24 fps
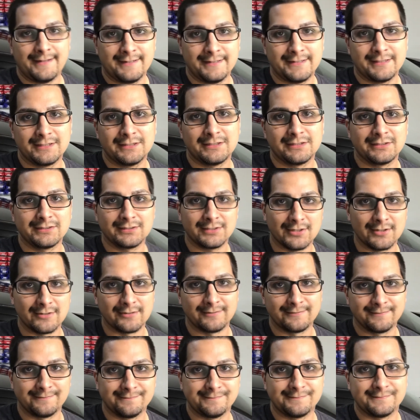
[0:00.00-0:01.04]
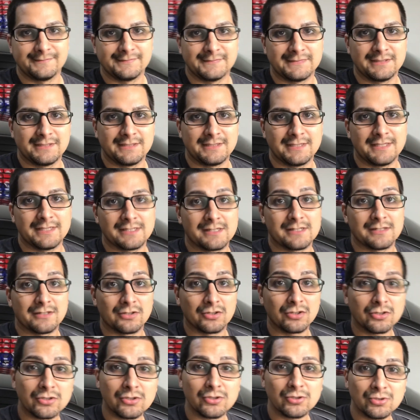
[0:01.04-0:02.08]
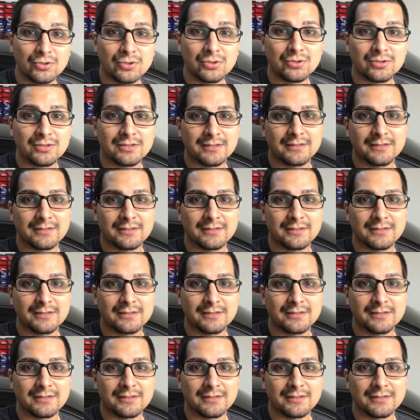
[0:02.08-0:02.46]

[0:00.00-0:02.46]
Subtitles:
So, get to the good news